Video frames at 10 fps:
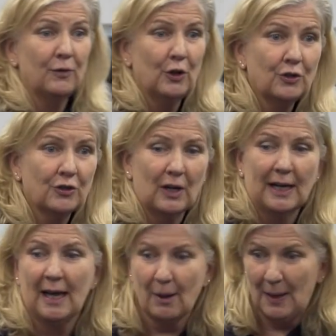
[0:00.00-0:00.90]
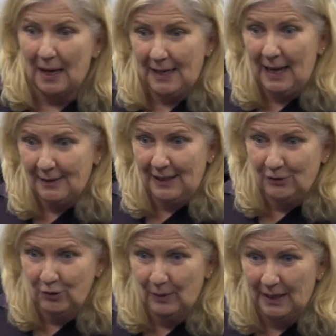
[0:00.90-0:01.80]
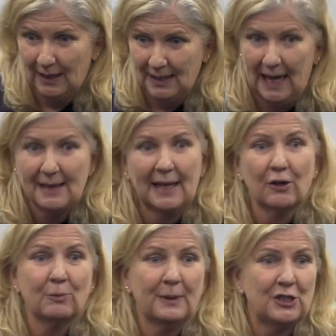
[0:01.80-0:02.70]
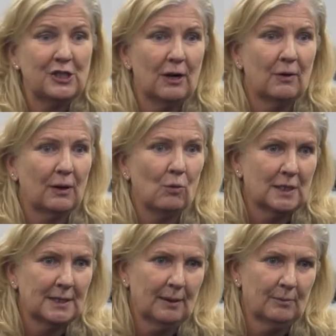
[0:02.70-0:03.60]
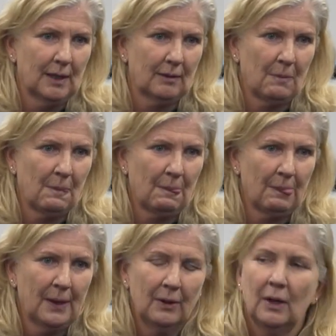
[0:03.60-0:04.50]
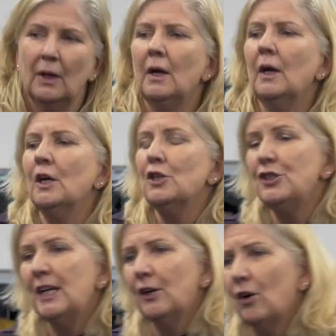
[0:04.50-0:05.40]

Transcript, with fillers: virtually about how they're doing it and they could be sharing what's happening. She